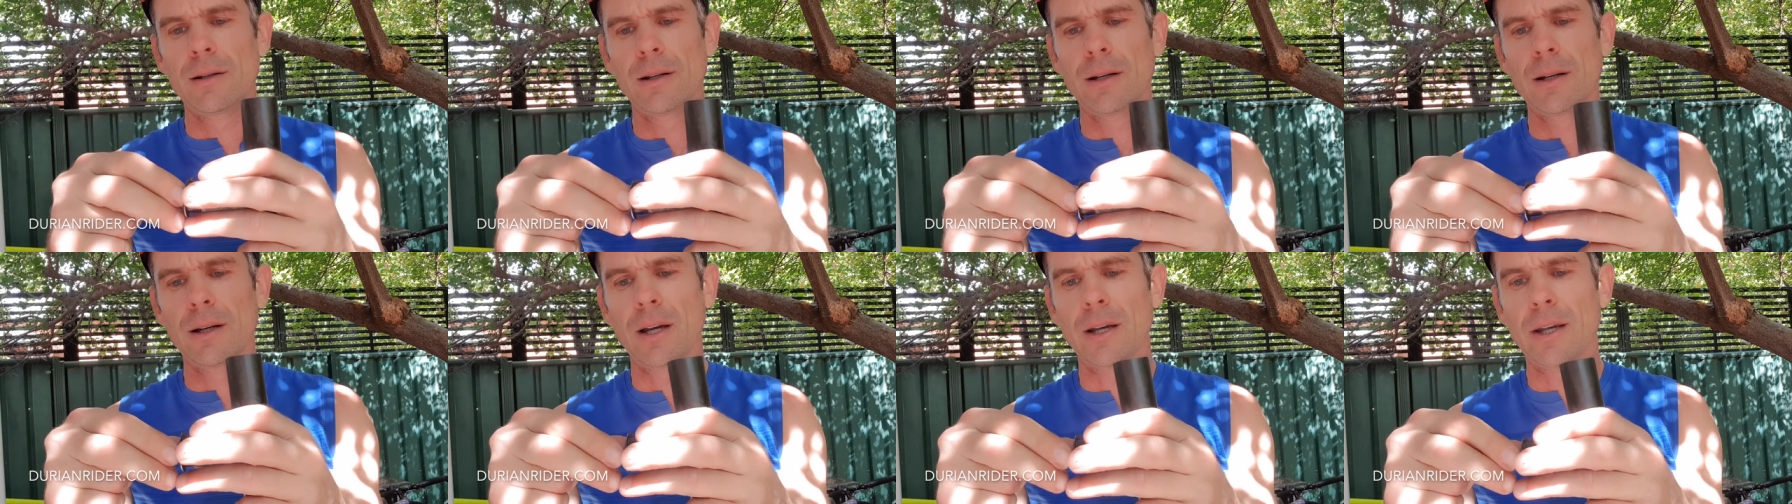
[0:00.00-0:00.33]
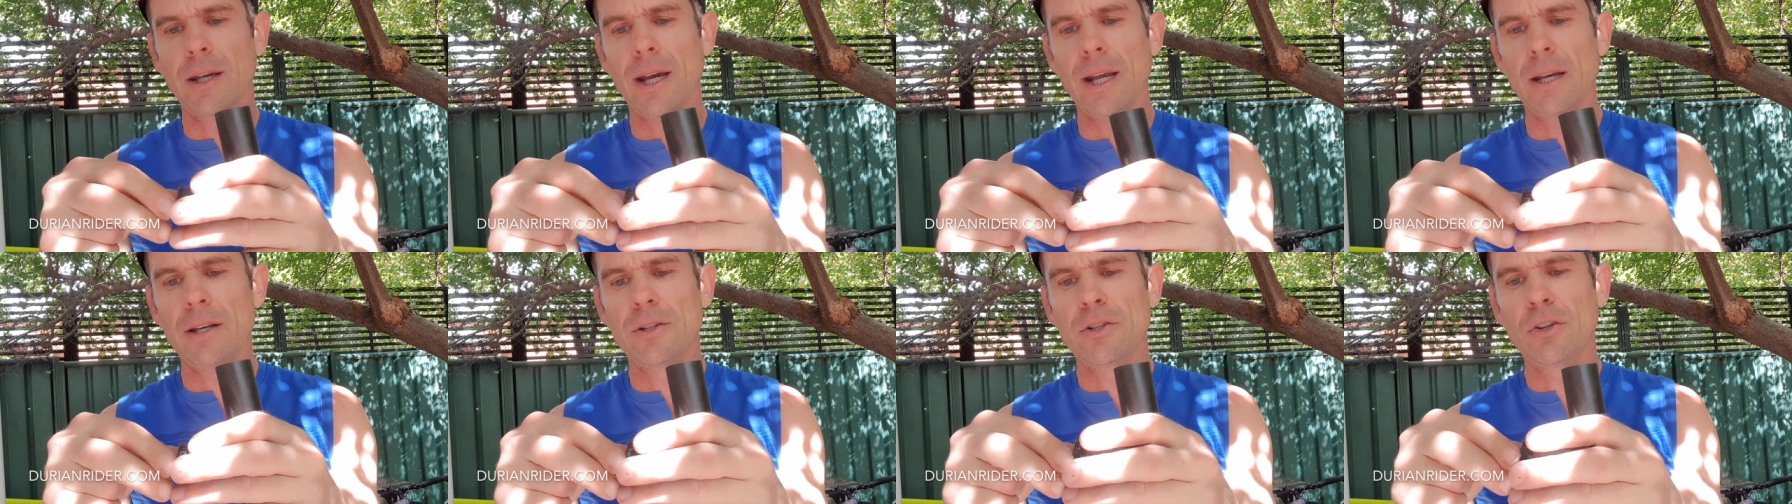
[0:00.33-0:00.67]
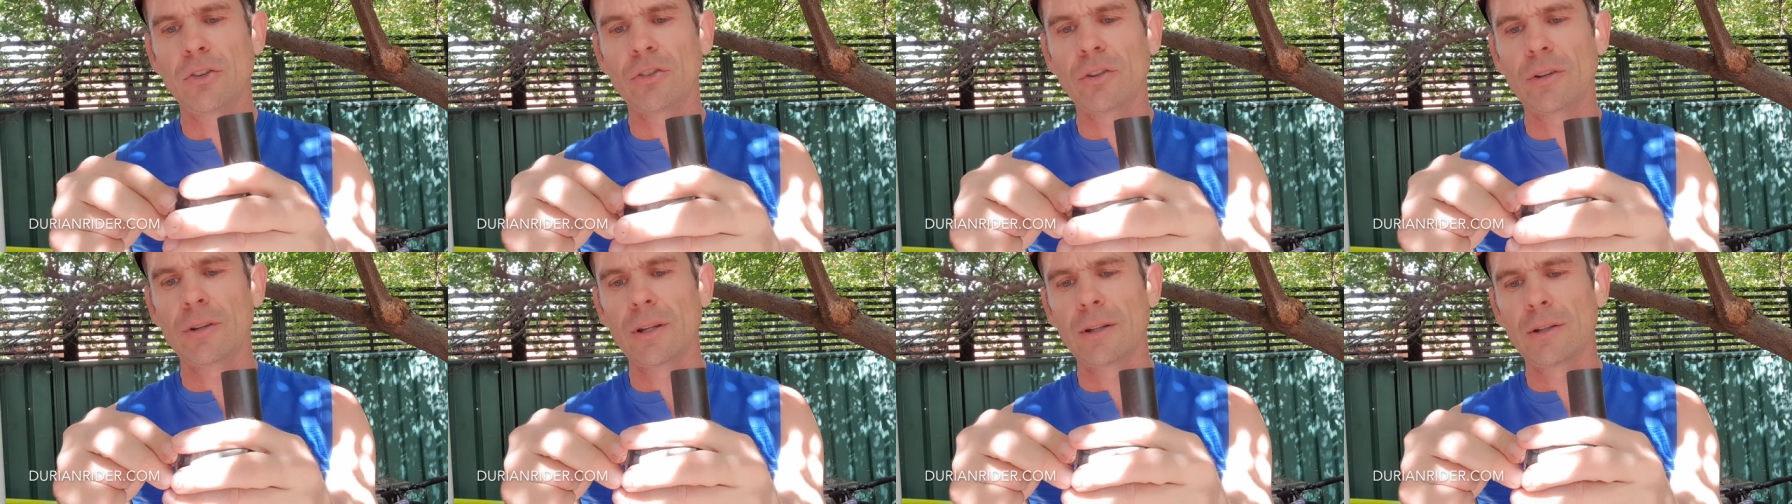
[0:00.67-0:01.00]
again,
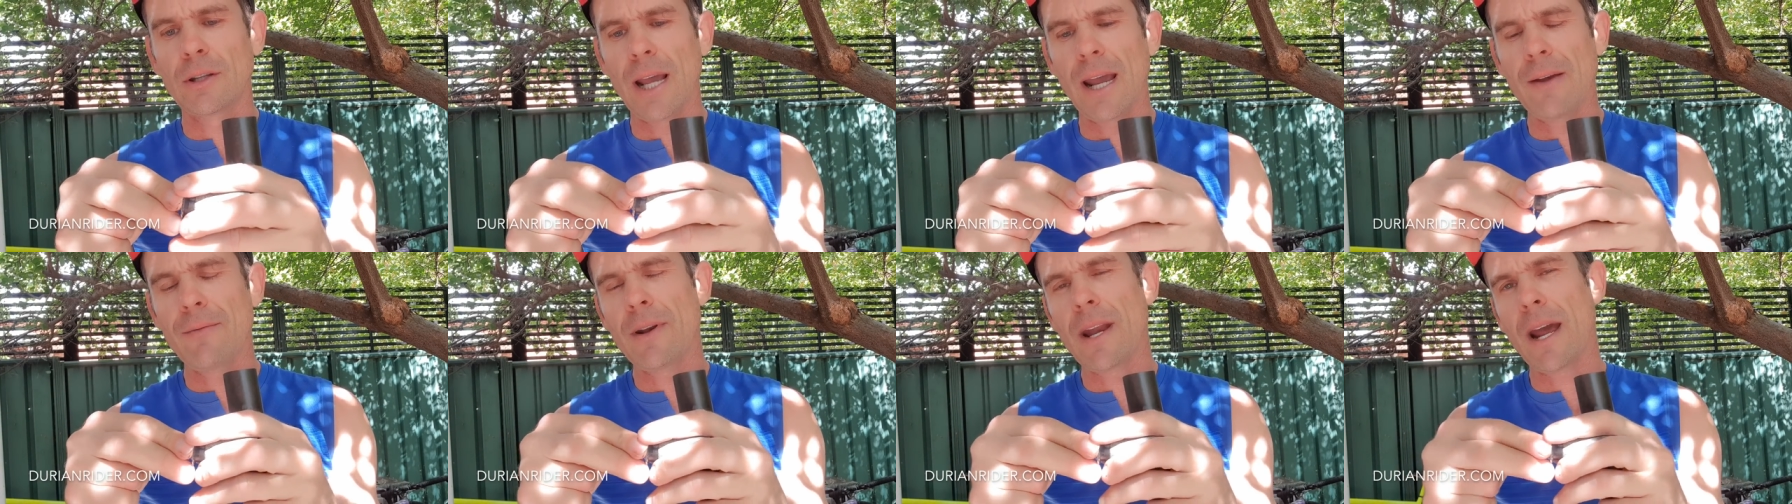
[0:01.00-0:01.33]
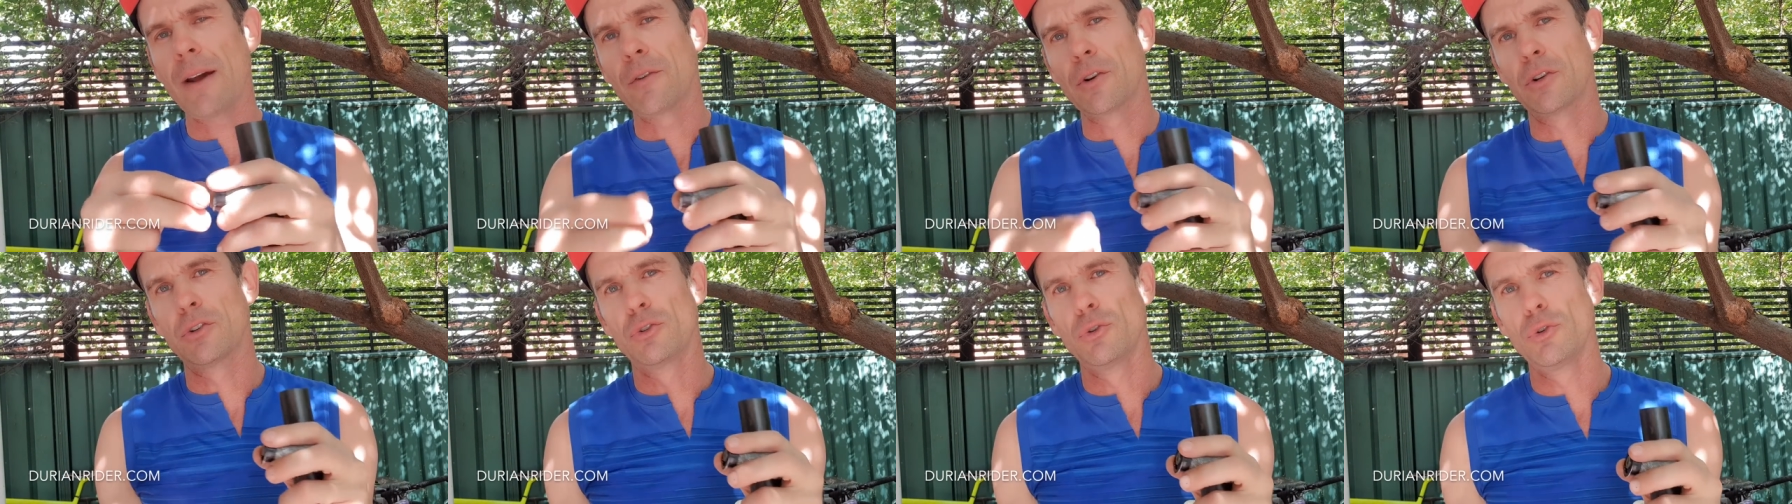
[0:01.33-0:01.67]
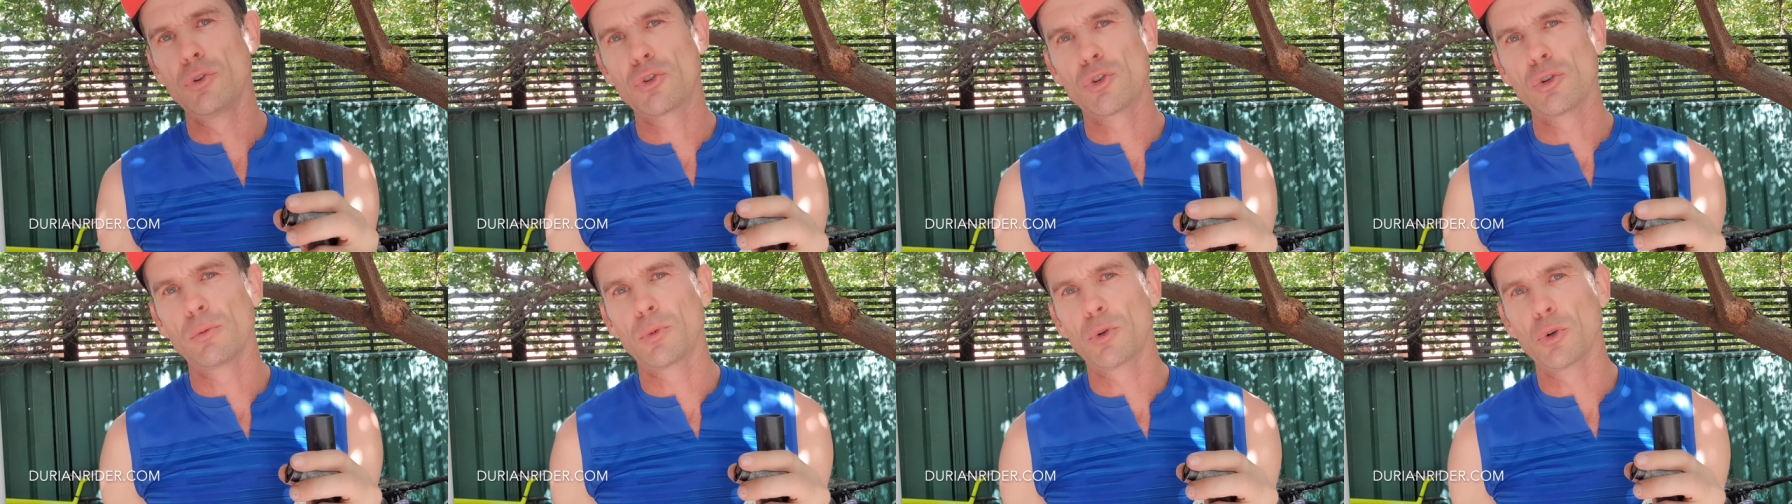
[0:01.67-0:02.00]
just even have a
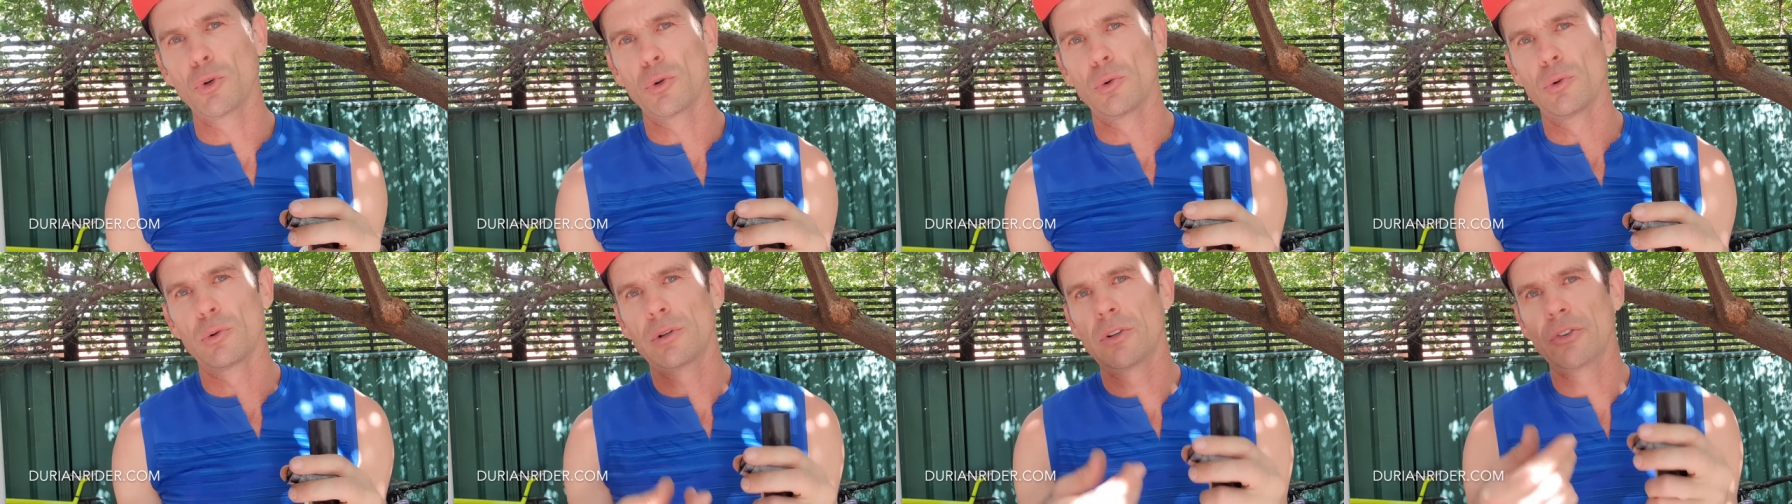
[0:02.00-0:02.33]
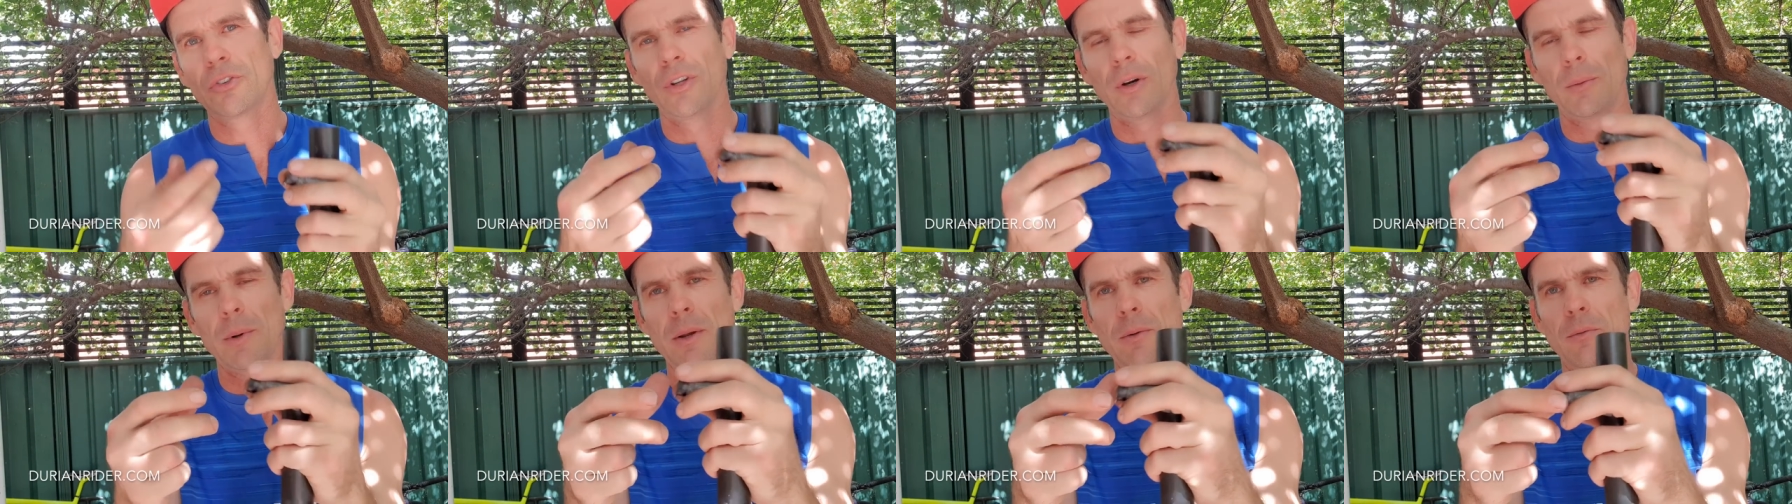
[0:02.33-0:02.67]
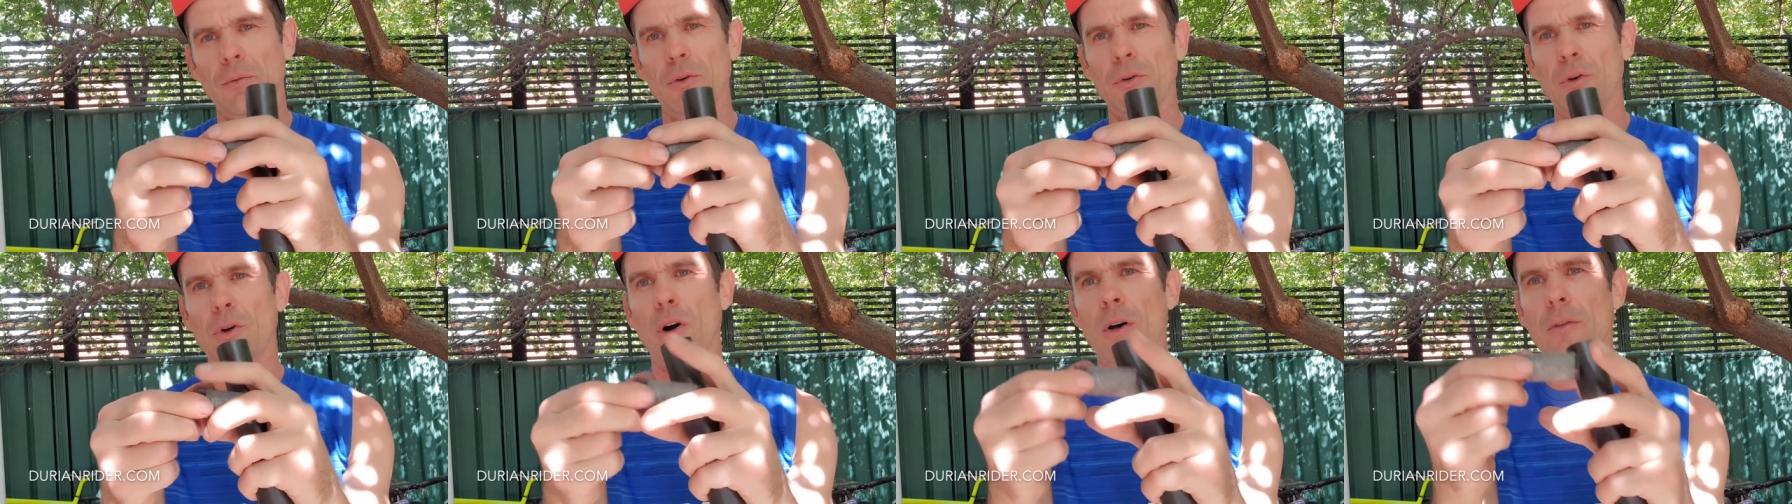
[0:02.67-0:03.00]
YouTube Google because not many of
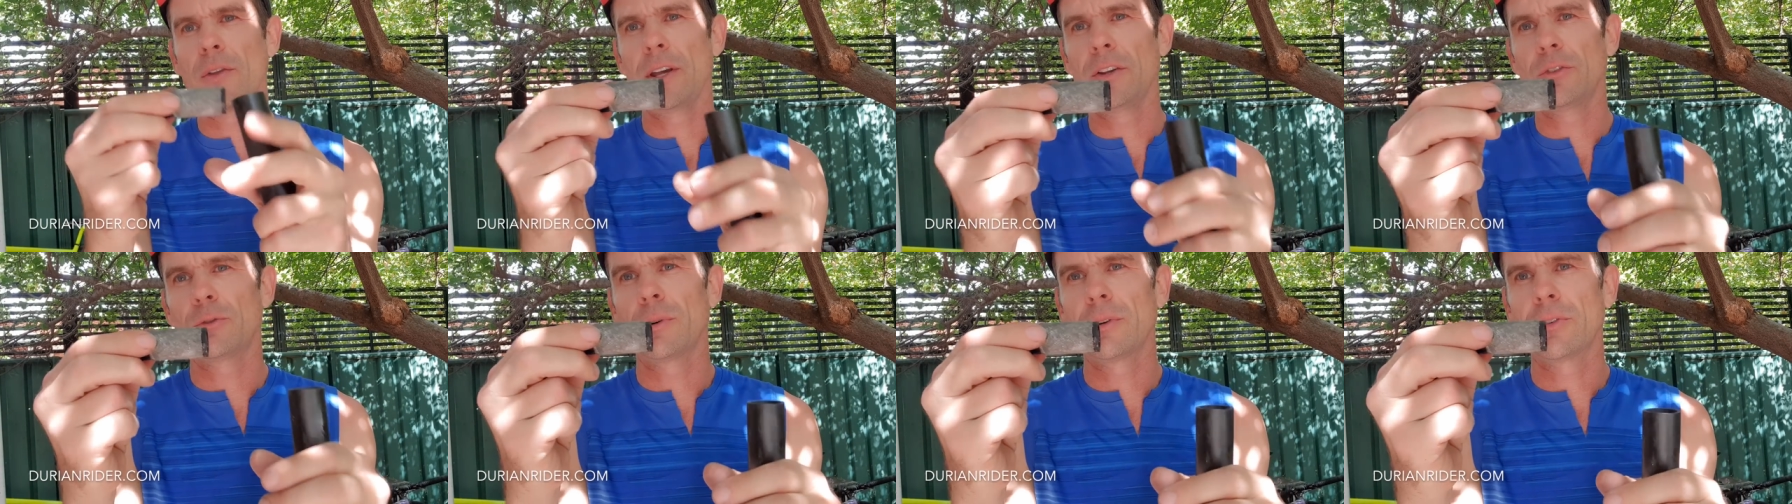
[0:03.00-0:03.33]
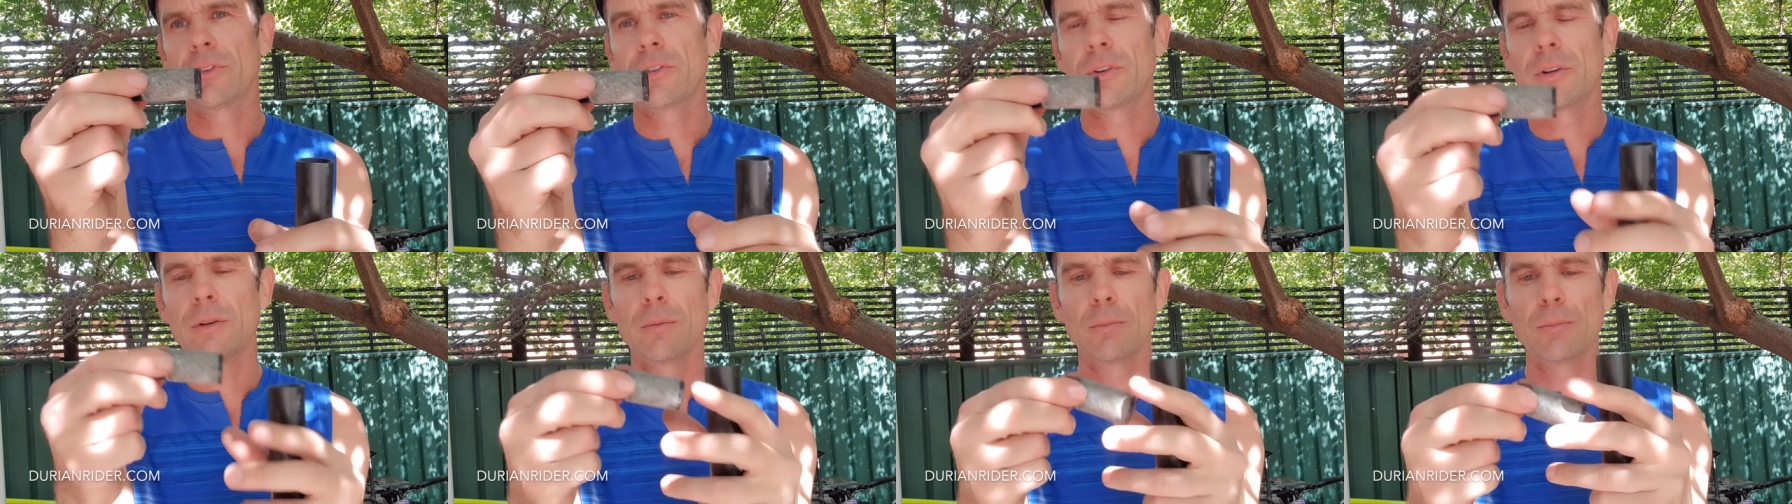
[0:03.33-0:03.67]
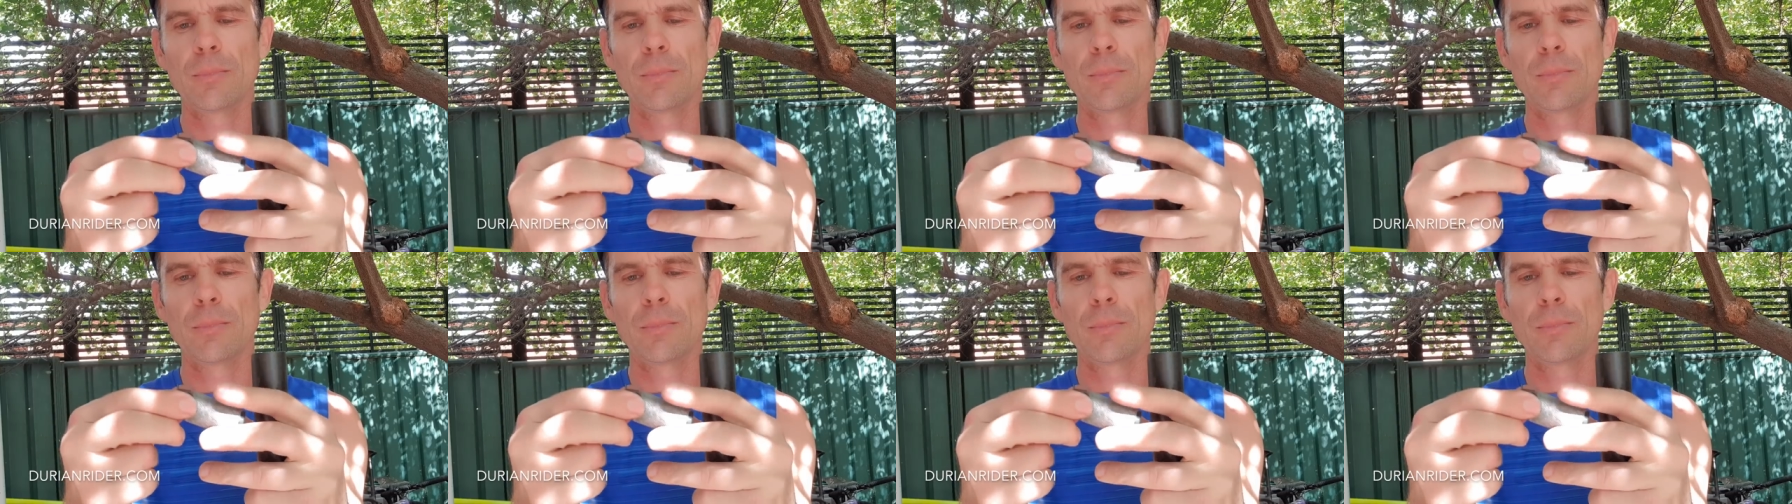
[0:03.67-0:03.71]
you got these ones.